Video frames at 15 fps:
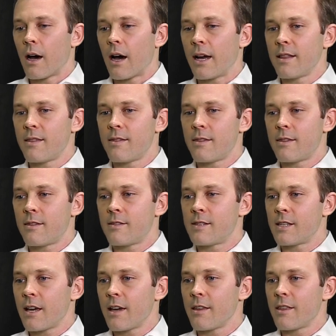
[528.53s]
I'd
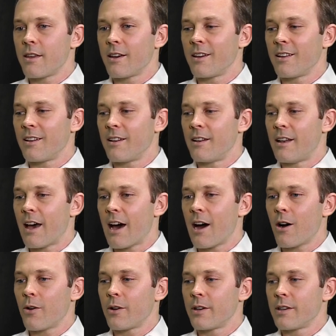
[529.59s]
say that
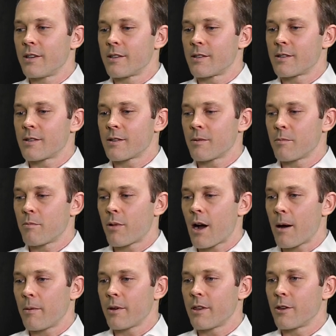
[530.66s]
now is
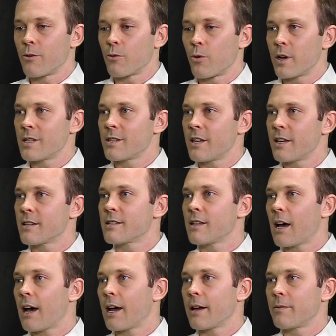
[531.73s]
probably the riskiest
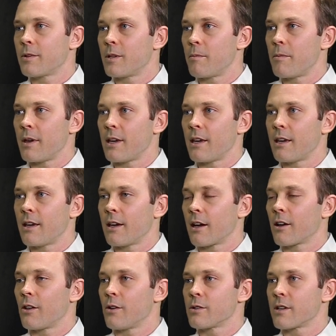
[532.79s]
time to be a
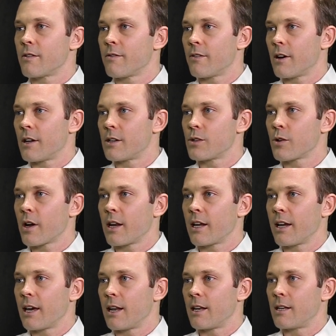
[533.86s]
closed-end fund
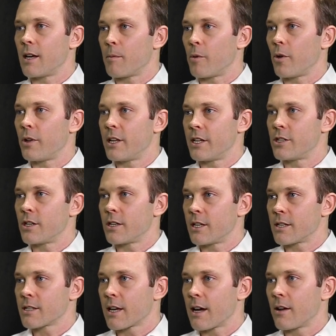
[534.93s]
trading at a double-digit
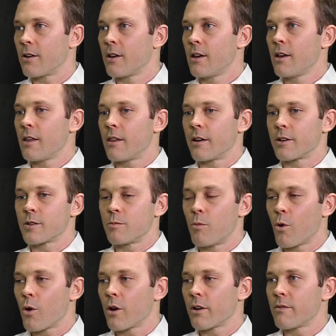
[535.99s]
discount. There's
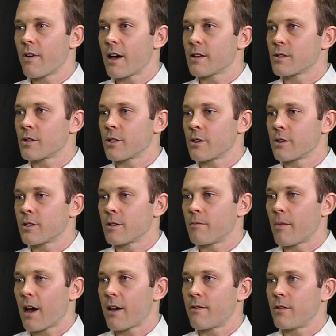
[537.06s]
more investors, in
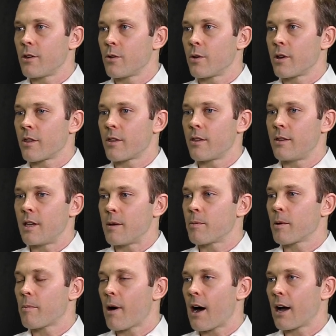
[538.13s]
my view, with
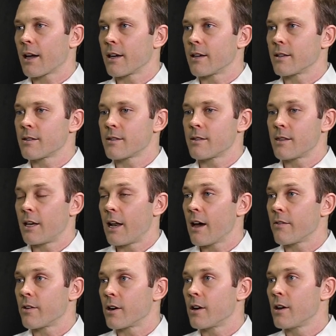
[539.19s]
deeper pockets than
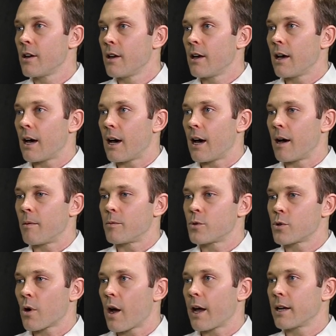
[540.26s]
ever
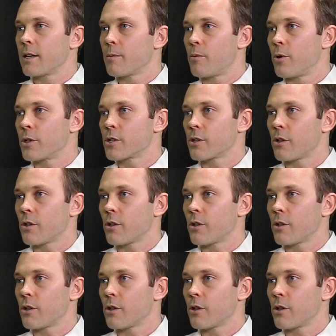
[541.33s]
trying to push